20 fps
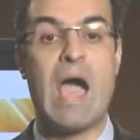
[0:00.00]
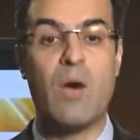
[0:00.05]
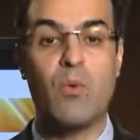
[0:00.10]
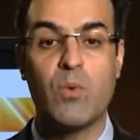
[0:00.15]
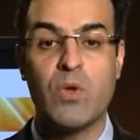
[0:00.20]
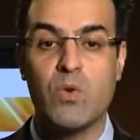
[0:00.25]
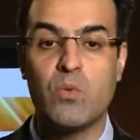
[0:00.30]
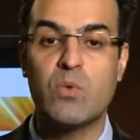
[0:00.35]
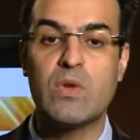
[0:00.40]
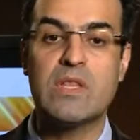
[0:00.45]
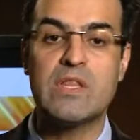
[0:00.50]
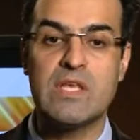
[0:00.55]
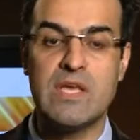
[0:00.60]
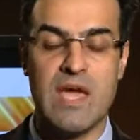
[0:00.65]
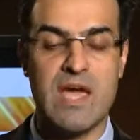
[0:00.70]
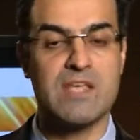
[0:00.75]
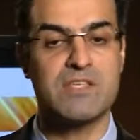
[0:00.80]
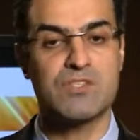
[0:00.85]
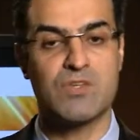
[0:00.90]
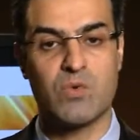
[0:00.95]
Are we
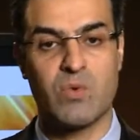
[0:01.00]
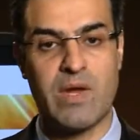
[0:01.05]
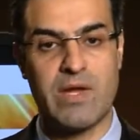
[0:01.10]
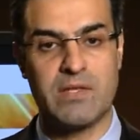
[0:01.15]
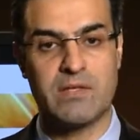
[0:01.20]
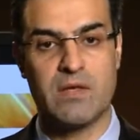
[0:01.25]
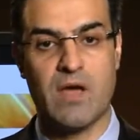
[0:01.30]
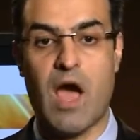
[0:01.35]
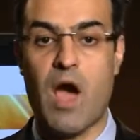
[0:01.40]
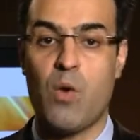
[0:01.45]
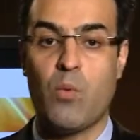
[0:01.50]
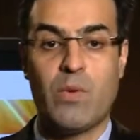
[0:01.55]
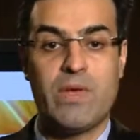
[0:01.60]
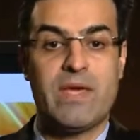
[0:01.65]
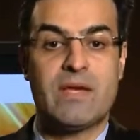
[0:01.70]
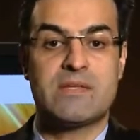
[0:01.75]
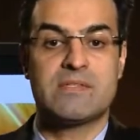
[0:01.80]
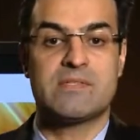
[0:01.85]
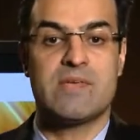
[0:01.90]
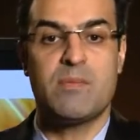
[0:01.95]
really as great? Are we
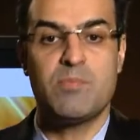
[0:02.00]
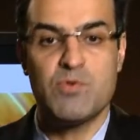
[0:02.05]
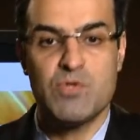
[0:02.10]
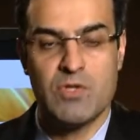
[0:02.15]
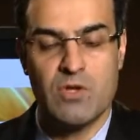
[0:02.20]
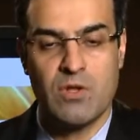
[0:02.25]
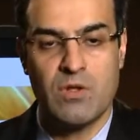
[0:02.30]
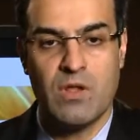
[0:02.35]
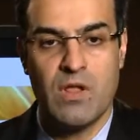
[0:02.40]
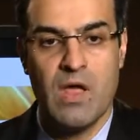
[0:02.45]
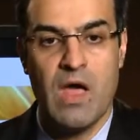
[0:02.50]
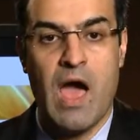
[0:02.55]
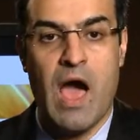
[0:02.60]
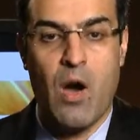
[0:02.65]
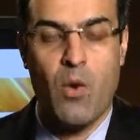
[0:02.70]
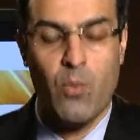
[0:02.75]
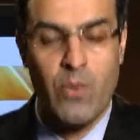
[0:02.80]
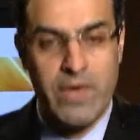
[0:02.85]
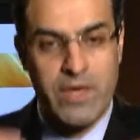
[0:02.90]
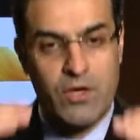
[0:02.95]
exceptional?
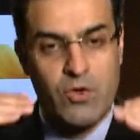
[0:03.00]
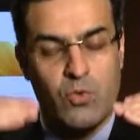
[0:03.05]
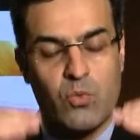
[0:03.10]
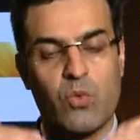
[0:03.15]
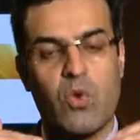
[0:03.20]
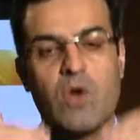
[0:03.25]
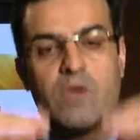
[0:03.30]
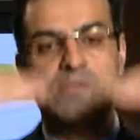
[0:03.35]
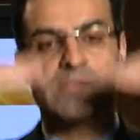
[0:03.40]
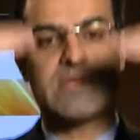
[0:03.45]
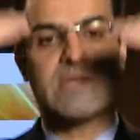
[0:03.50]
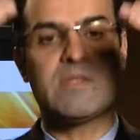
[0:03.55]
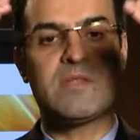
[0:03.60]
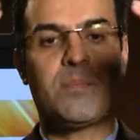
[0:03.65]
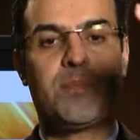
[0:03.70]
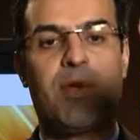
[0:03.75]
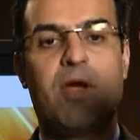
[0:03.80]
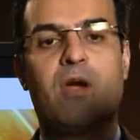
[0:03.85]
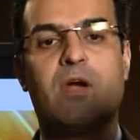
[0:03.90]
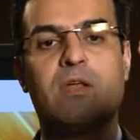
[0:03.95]
Are we crossing the
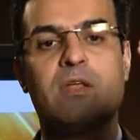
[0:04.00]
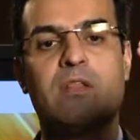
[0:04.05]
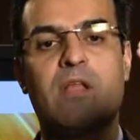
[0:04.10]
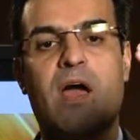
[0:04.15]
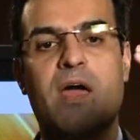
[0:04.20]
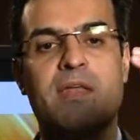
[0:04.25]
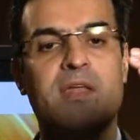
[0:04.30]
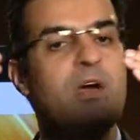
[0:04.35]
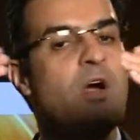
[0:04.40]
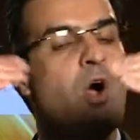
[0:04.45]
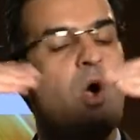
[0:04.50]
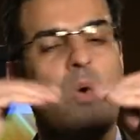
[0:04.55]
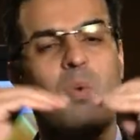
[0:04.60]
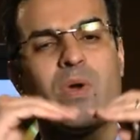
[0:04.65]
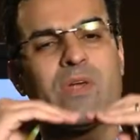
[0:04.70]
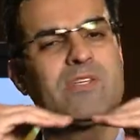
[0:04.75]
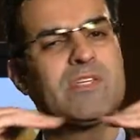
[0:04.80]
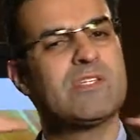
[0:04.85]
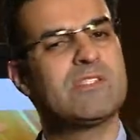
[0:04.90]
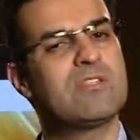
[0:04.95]
parity line, or
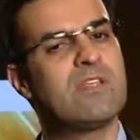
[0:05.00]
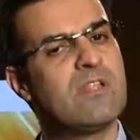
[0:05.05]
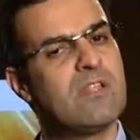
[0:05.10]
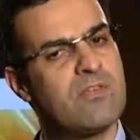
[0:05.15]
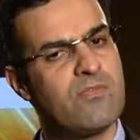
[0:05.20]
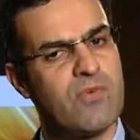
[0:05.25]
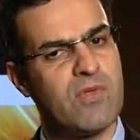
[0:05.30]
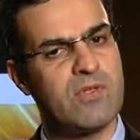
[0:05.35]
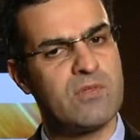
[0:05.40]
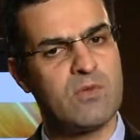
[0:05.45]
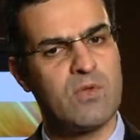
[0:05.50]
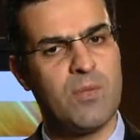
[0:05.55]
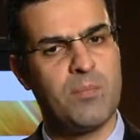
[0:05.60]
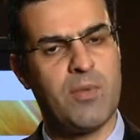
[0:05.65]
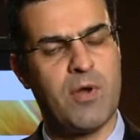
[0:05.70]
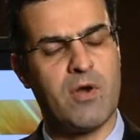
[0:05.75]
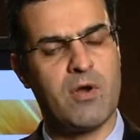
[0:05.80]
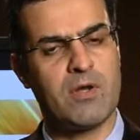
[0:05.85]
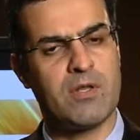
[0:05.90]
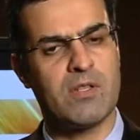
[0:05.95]
we're just delivering to the
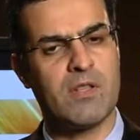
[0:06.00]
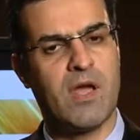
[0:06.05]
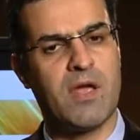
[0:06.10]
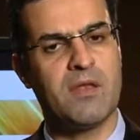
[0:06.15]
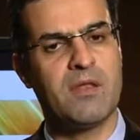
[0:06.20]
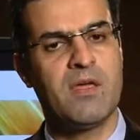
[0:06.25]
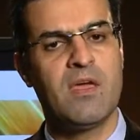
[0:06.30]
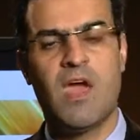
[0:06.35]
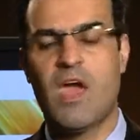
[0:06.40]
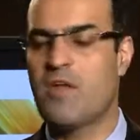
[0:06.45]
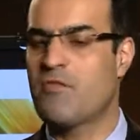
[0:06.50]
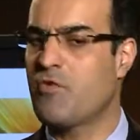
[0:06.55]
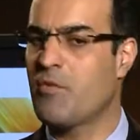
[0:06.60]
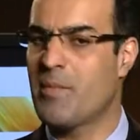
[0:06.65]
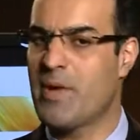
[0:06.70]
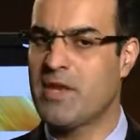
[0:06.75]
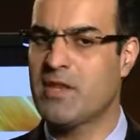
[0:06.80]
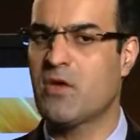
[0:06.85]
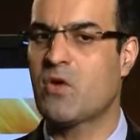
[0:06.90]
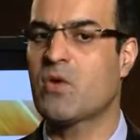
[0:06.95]
parity line? And for
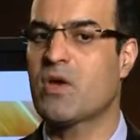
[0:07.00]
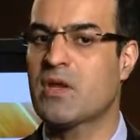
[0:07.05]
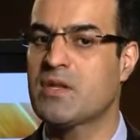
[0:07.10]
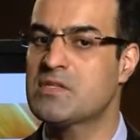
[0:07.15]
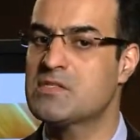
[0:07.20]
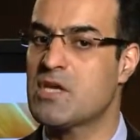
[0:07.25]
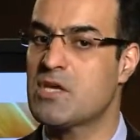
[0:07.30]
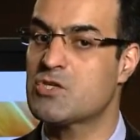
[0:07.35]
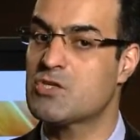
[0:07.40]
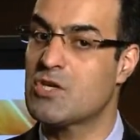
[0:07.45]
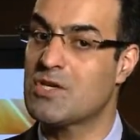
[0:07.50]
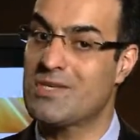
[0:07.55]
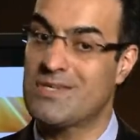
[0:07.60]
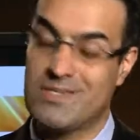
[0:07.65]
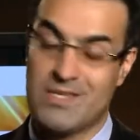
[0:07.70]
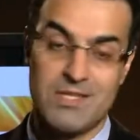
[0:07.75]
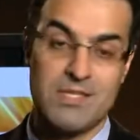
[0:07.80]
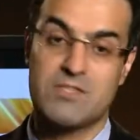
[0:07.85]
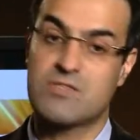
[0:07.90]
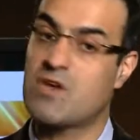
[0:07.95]
many organizations,
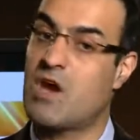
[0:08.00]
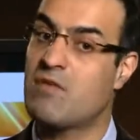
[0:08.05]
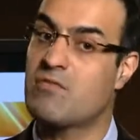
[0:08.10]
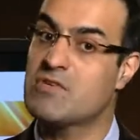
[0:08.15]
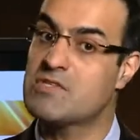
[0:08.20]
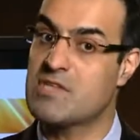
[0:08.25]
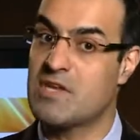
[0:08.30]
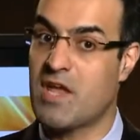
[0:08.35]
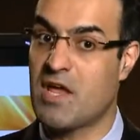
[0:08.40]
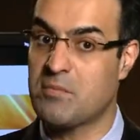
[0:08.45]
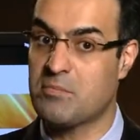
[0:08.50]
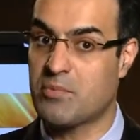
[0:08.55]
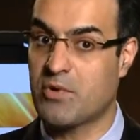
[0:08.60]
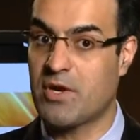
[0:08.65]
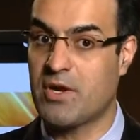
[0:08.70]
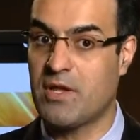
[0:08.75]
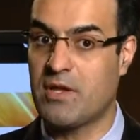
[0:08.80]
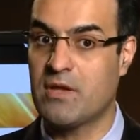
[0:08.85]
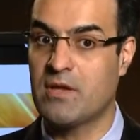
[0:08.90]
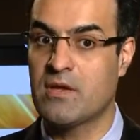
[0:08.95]
the discoveries are not
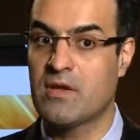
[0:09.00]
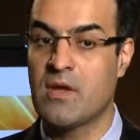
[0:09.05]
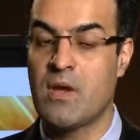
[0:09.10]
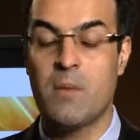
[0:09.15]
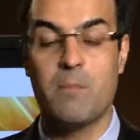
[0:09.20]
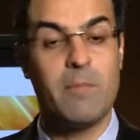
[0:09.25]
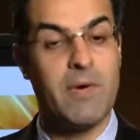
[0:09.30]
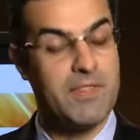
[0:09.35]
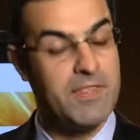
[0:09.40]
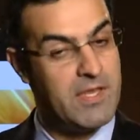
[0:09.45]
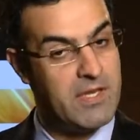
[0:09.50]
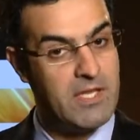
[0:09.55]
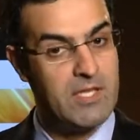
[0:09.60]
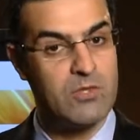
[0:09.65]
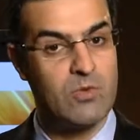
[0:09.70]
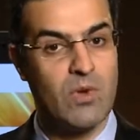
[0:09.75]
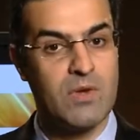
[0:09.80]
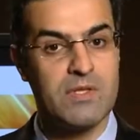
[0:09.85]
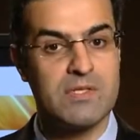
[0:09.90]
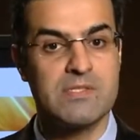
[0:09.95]
pretty, but they need
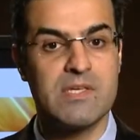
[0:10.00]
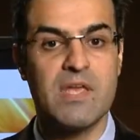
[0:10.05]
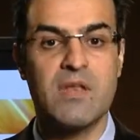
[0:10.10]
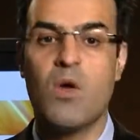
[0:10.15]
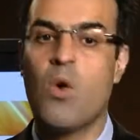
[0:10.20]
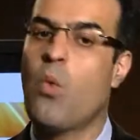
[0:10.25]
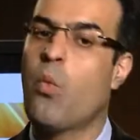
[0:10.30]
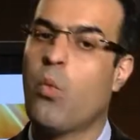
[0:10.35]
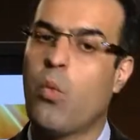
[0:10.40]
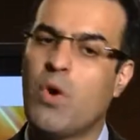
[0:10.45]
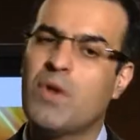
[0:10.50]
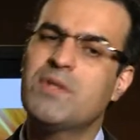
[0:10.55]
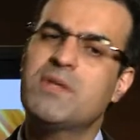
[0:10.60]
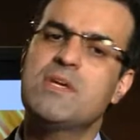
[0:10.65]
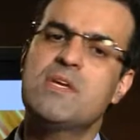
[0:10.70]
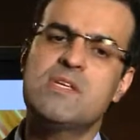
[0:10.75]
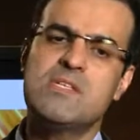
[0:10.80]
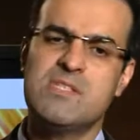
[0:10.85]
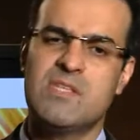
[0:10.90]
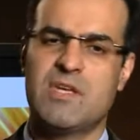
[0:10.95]
to understand
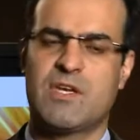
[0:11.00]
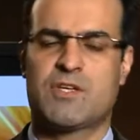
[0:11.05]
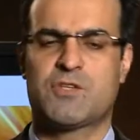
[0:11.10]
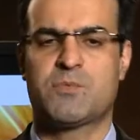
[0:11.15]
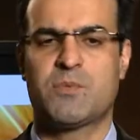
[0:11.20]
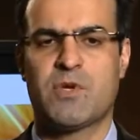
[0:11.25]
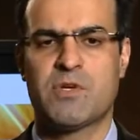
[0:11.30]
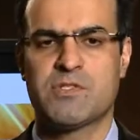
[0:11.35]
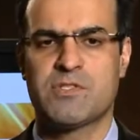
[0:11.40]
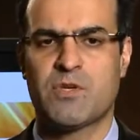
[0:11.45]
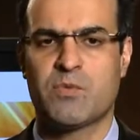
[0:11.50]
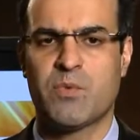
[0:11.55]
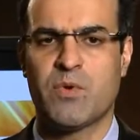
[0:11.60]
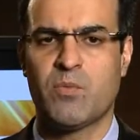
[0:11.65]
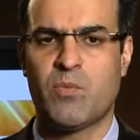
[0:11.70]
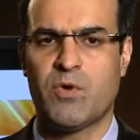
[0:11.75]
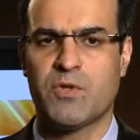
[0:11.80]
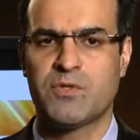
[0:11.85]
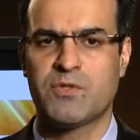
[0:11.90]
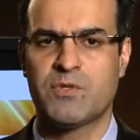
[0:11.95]
what is the experience that we
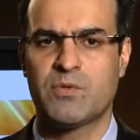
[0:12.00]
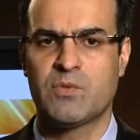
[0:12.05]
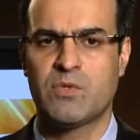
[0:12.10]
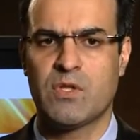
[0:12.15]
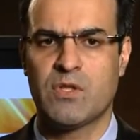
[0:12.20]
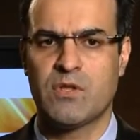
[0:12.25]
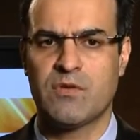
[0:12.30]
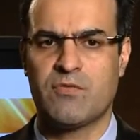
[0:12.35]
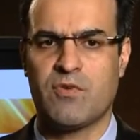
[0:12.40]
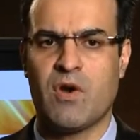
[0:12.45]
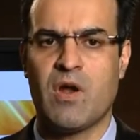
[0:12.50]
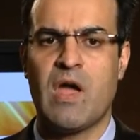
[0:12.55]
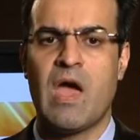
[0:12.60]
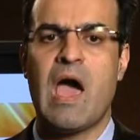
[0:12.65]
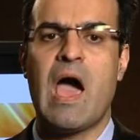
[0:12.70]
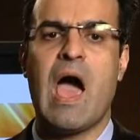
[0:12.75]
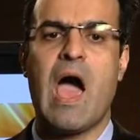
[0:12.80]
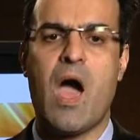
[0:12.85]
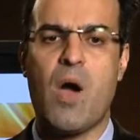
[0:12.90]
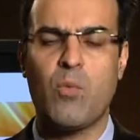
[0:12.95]
want to deliver?
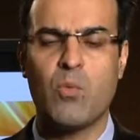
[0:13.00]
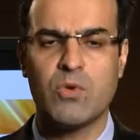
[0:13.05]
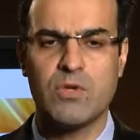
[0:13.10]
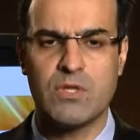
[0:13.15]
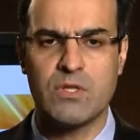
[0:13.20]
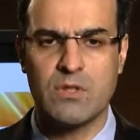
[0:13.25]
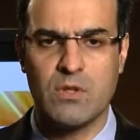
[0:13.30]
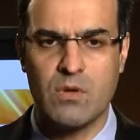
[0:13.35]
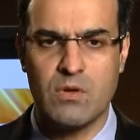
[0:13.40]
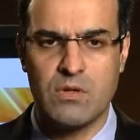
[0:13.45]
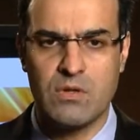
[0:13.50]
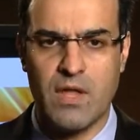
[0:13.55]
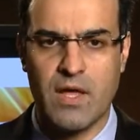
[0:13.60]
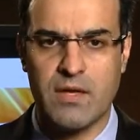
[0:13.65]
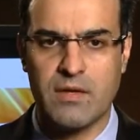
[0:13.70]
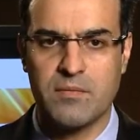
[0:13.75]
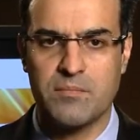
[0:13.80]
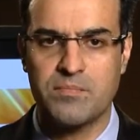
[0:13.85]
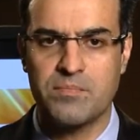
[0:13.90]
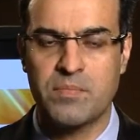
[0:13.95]
How would it look
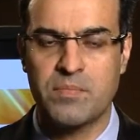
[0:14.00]
like?